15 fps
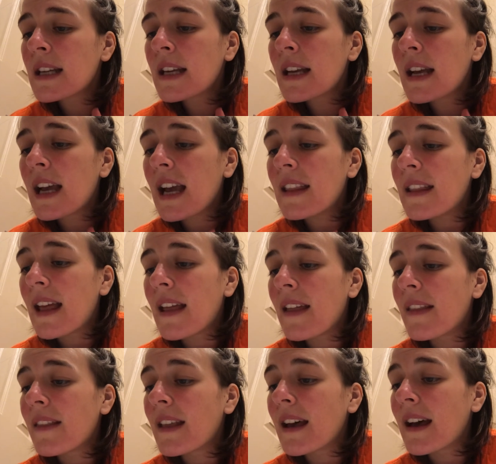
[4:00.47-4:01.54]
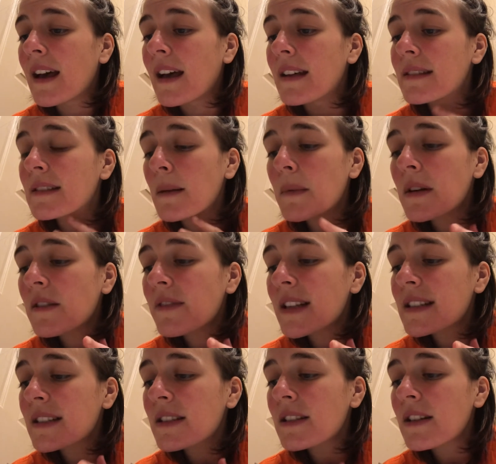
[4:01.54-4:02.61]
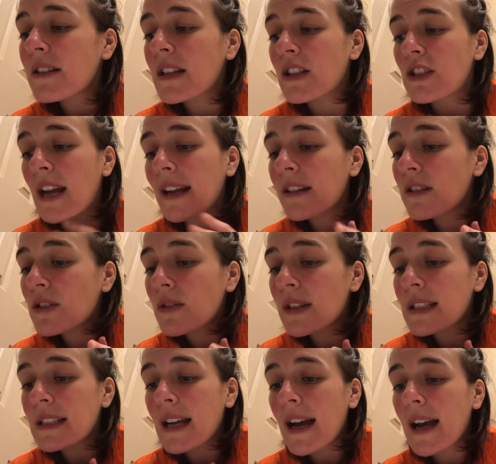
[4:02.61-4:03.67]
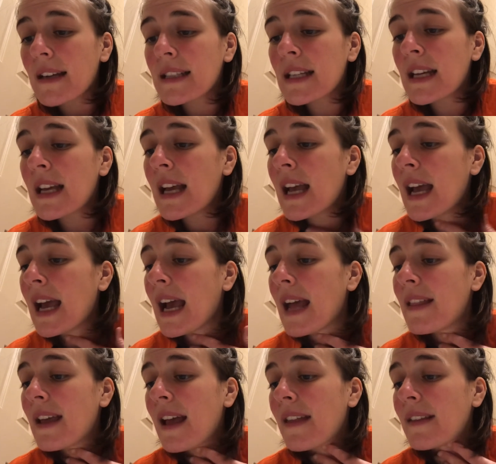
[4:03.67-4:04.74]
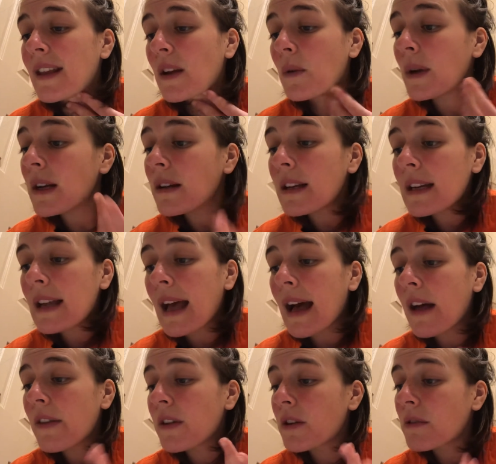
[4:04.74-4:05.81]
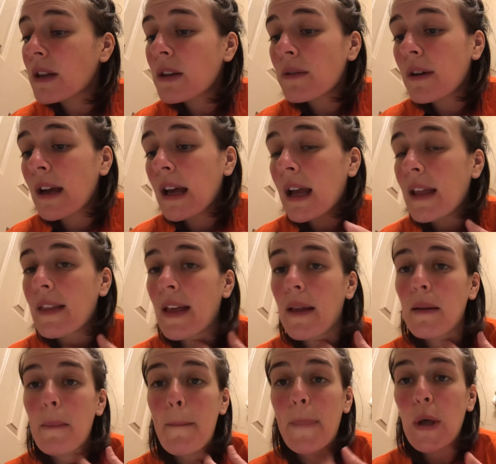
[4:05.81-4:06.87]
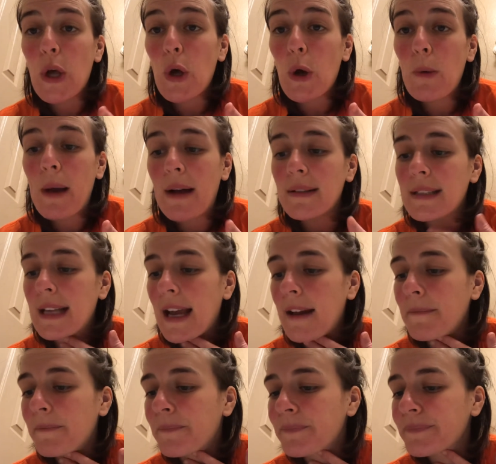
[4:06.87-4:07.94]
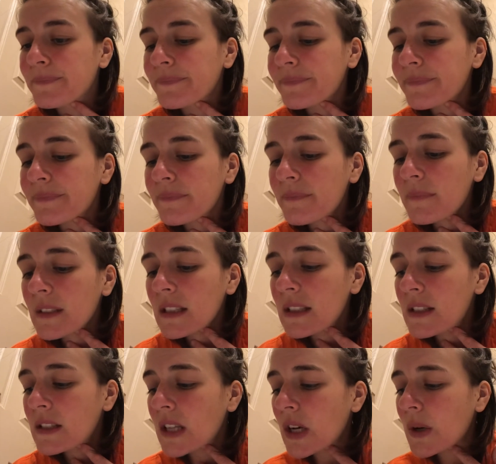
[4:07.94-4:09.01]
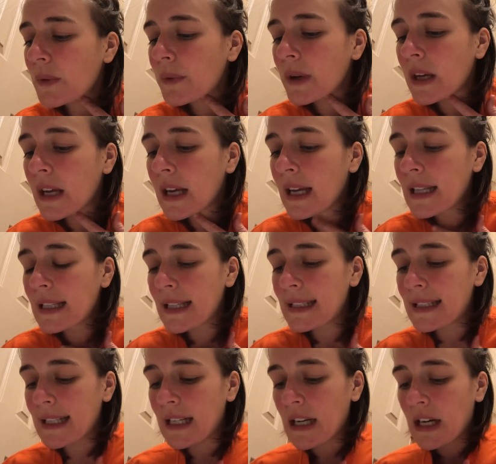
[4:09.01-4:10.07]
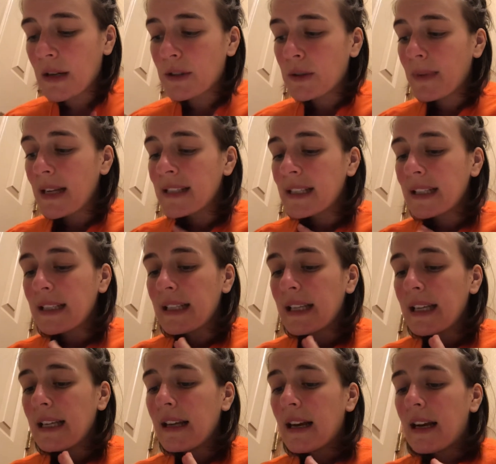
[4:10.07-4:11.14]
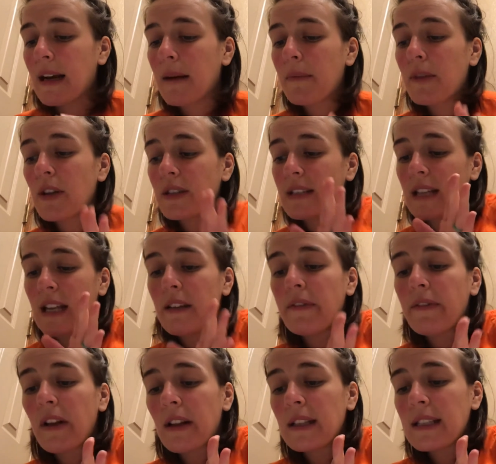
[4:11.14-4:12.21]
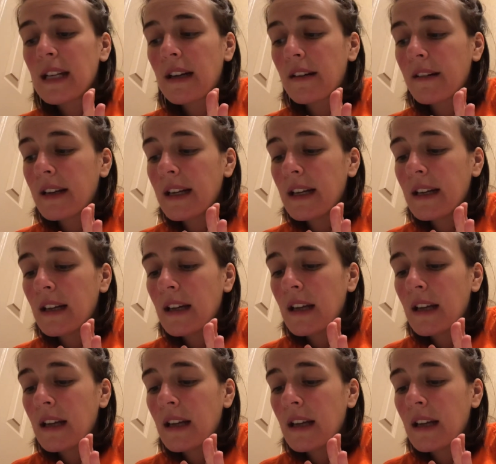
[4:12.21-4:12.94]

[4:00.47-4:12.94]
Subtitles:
and then the seminal vesicle, the ejaculatory duct, and then the inguinal canal, the urethra, and then boom, outside. So, let's see here. So basically, there's an involuntary